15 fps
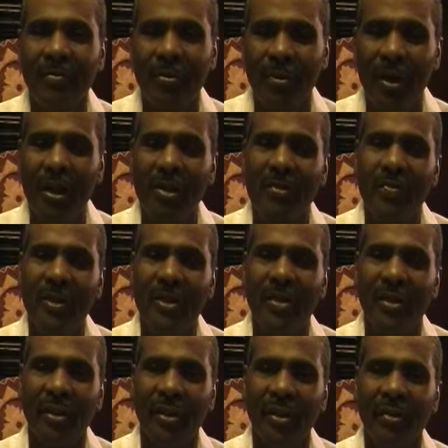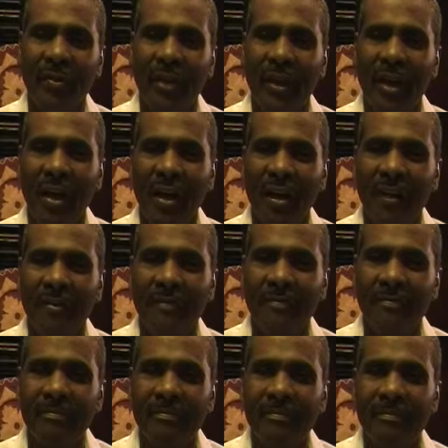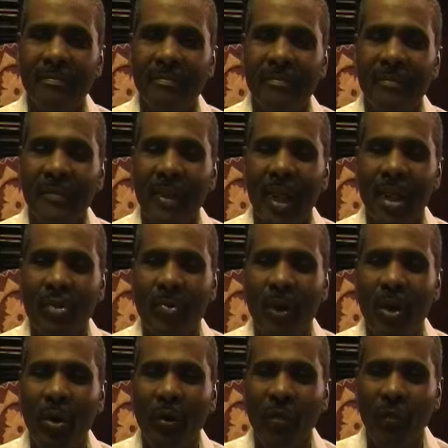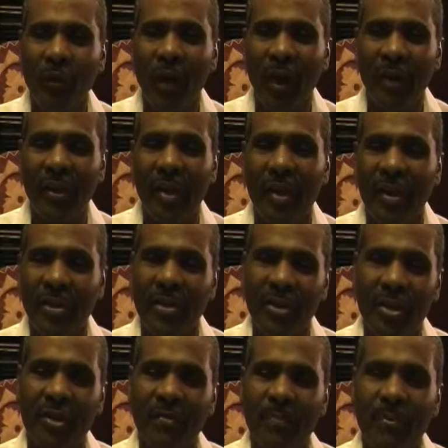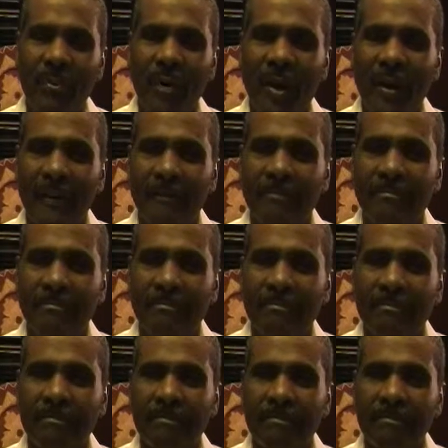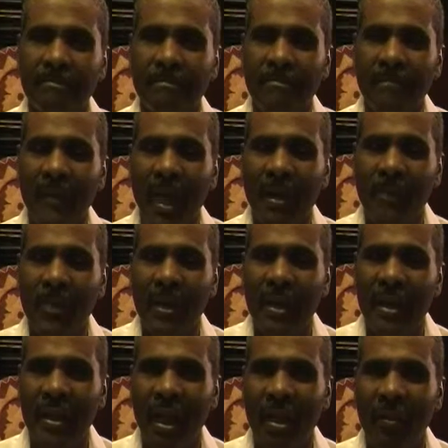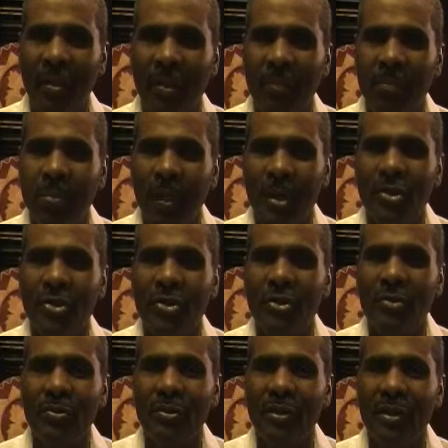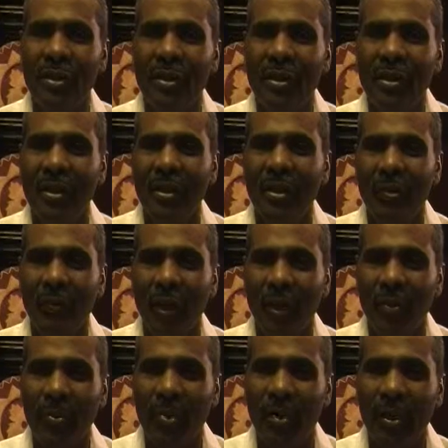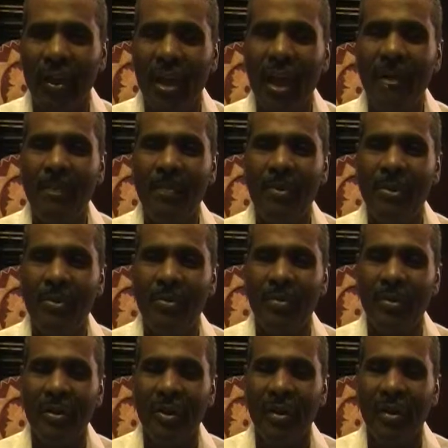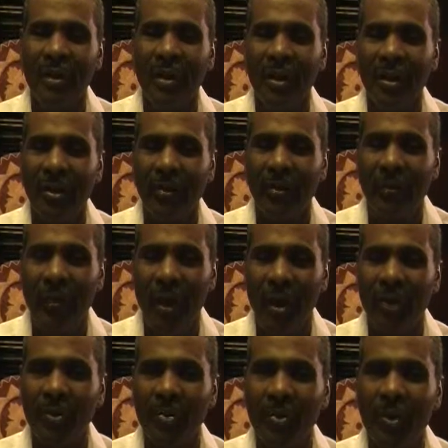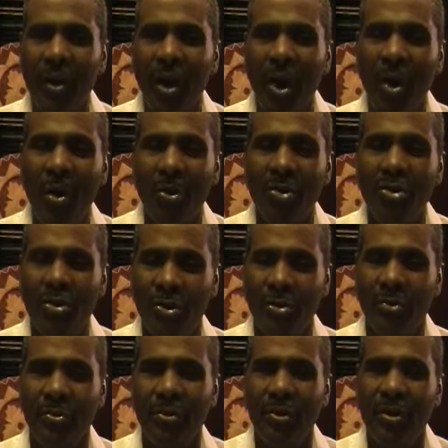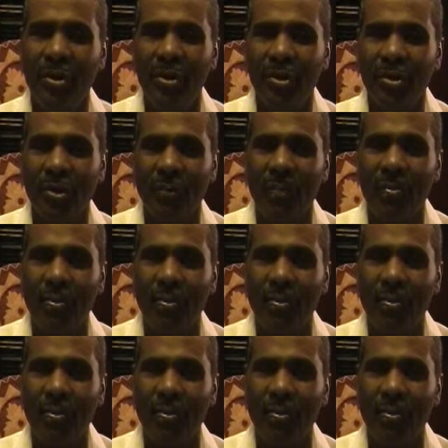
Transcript: Praise be to the living God. As we go further into this prayer, I pray that God will bless you, the Father will keep you, and the Father will cause you to